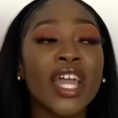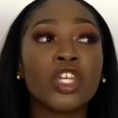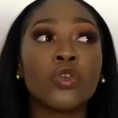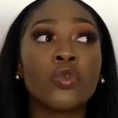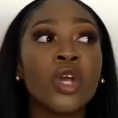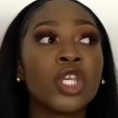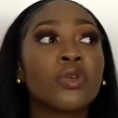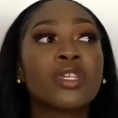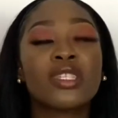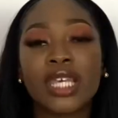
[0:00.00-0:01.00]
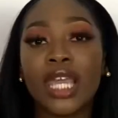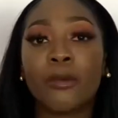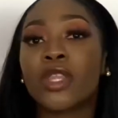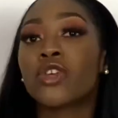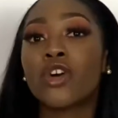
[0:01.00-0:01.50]
you can see
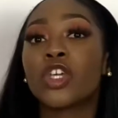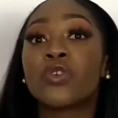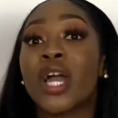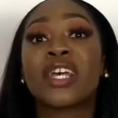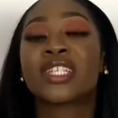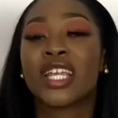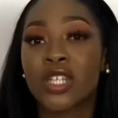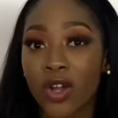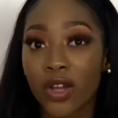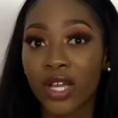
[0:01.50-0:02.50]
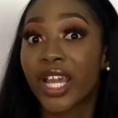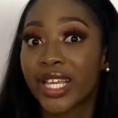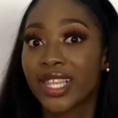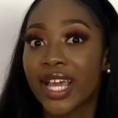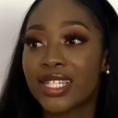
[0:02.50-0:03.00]
whether or not you guys get along like
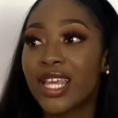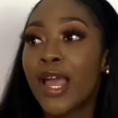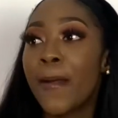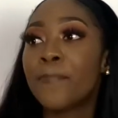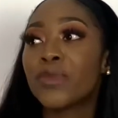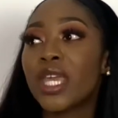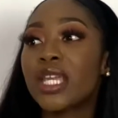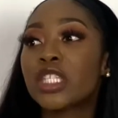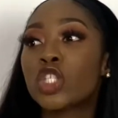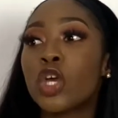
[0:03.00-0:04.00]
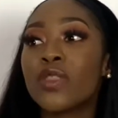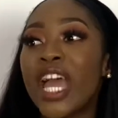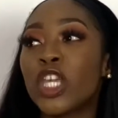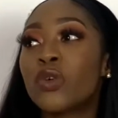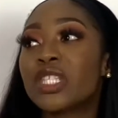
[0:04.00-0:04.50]
that. It's so
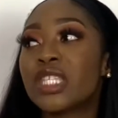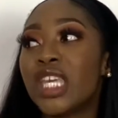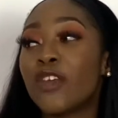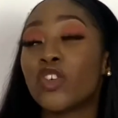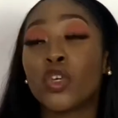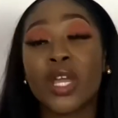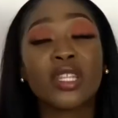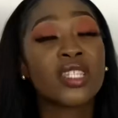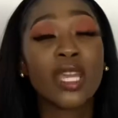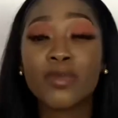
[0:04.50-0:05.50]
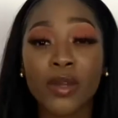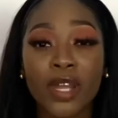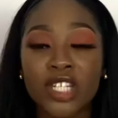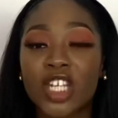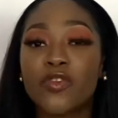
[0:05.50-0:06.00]
that you can see if you're going in the same
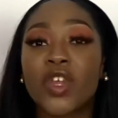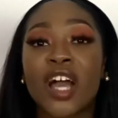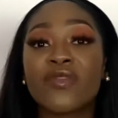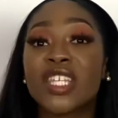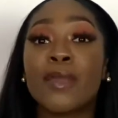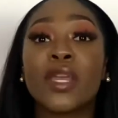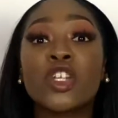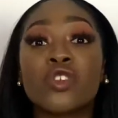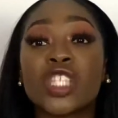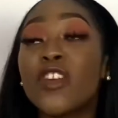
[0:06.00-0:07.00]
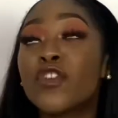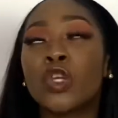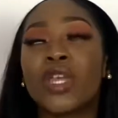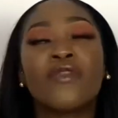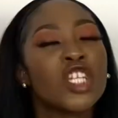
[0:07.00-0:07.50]
direction, if you have the same interests, if you
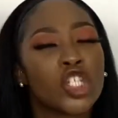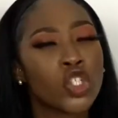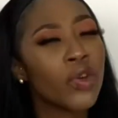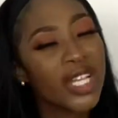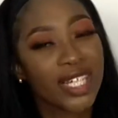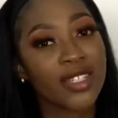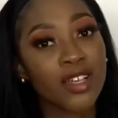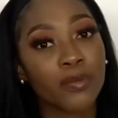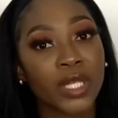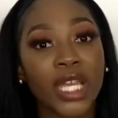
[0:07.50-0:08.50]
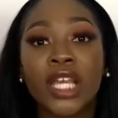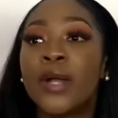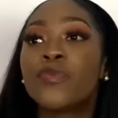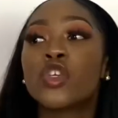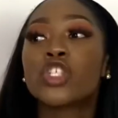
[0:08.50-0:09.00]
even enjoy each other's company.
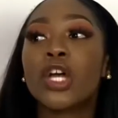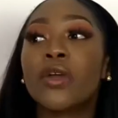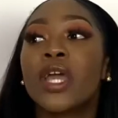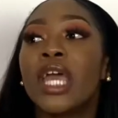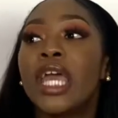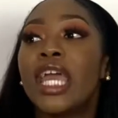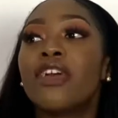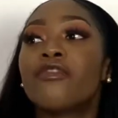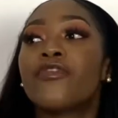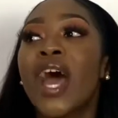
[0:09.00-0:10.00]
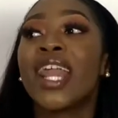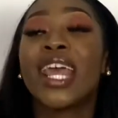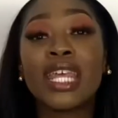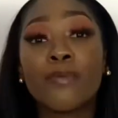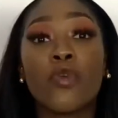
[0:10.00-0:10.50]
So if at
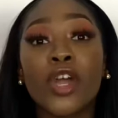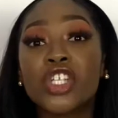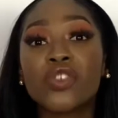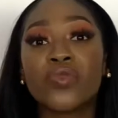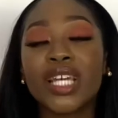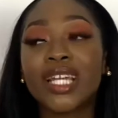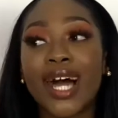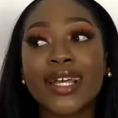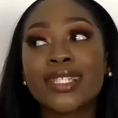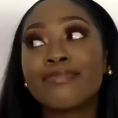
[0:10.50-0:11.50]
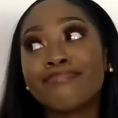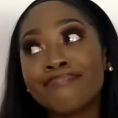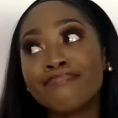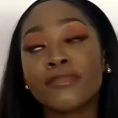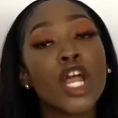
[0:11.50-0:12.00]
any point you realize,
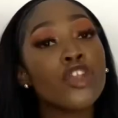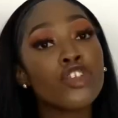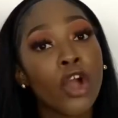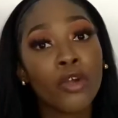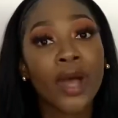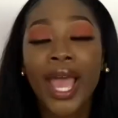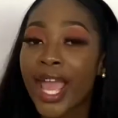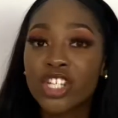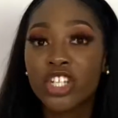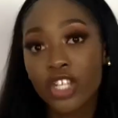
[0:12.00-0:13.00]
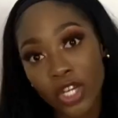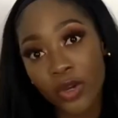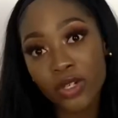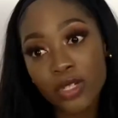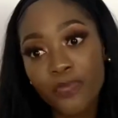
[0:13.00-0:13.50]
no, I actually
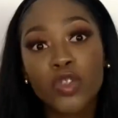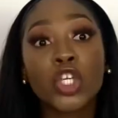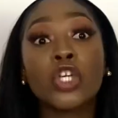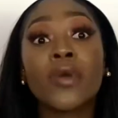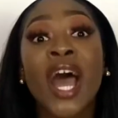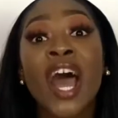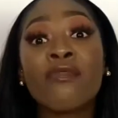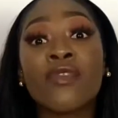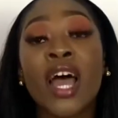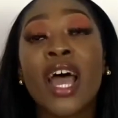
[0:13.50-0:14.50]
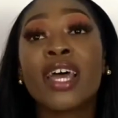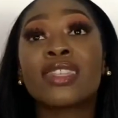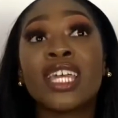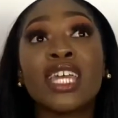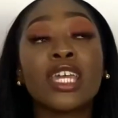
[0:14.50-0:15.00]
don't, you have
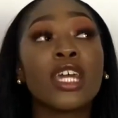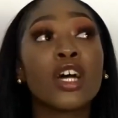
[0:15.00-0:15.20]
the